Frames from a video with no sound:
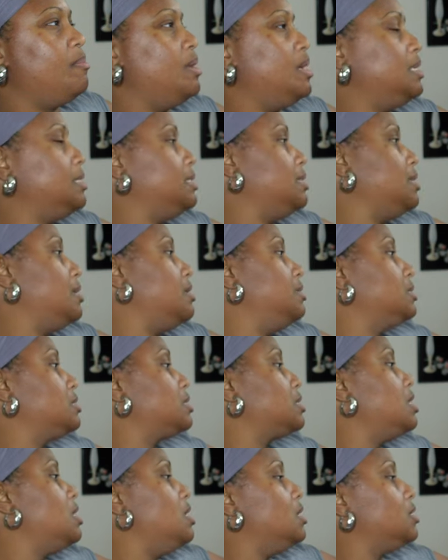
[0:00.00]
makes sense.
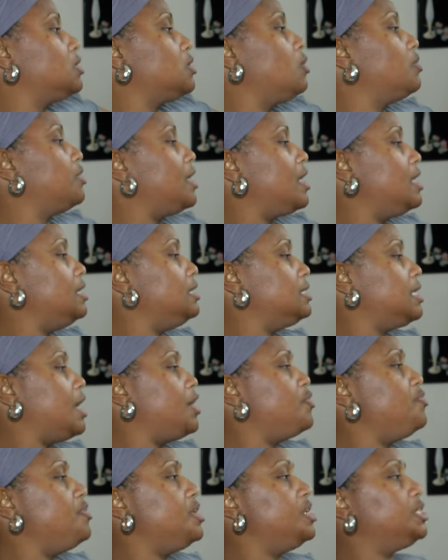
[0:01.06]
So things
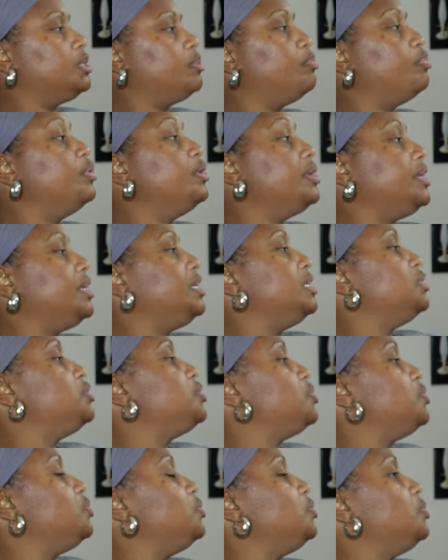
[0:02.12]
that you need to put
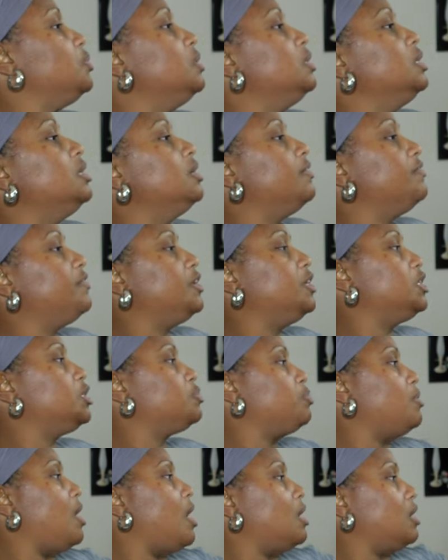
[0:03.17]
into
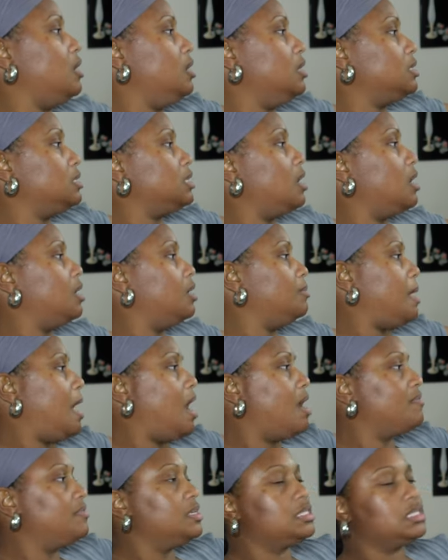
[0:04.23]
finished products. Um,
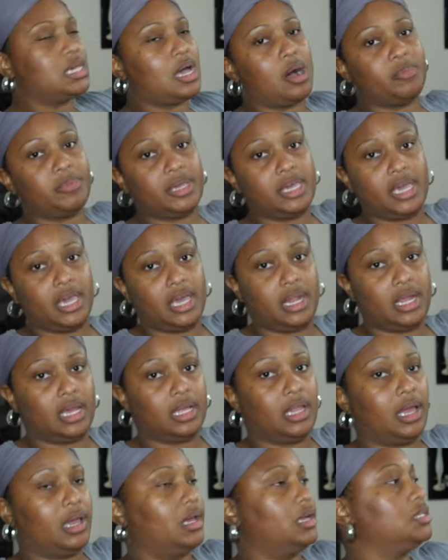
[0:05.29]
obviously, I'll be canning
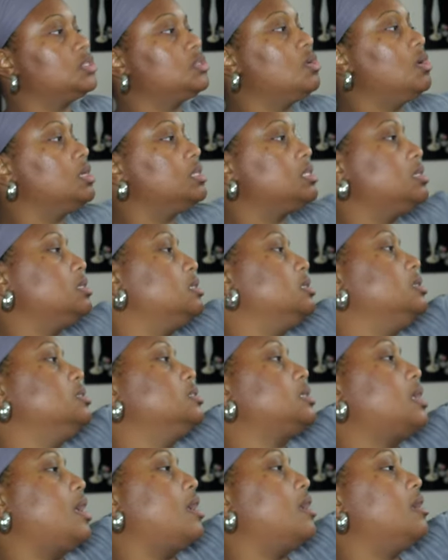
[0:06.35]
like sauces
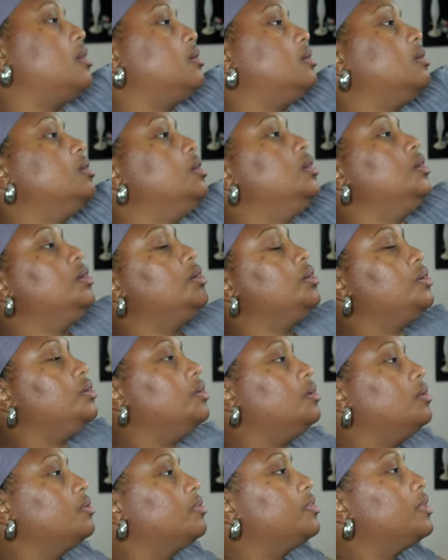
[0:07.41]
and, you
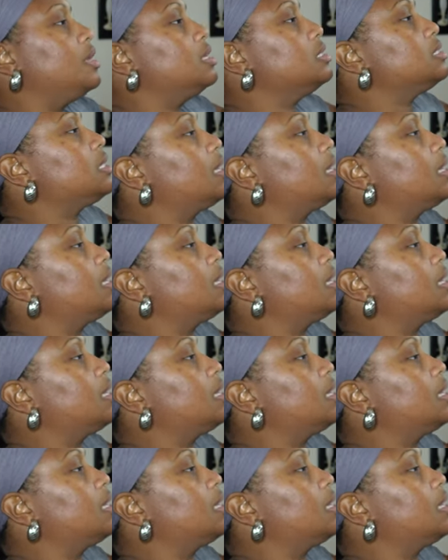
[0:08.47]
know, things